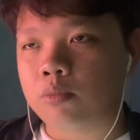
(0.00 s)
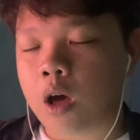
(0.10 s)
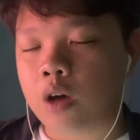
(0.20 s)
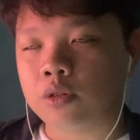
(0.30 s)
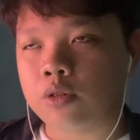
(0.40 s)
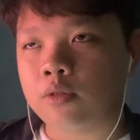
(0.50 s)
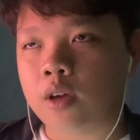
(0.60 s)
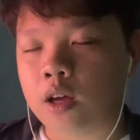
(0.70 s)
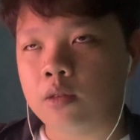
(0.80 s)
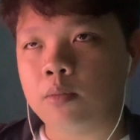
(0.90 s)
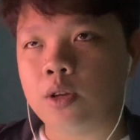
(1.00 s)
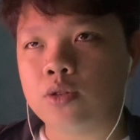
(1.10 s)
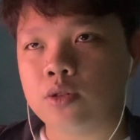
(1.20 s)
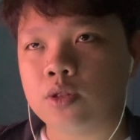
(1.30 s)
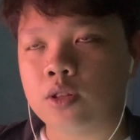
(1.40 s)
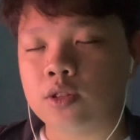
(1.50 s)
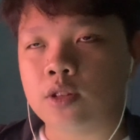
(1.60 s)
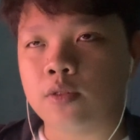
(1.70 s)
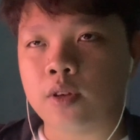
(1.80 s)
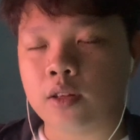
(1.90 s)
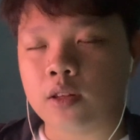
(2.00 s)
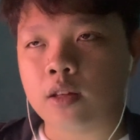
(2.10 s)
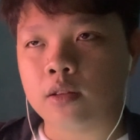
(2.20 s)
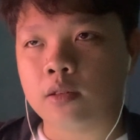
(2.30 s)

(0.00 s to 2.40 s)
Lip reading: how to do animations and stuff like that.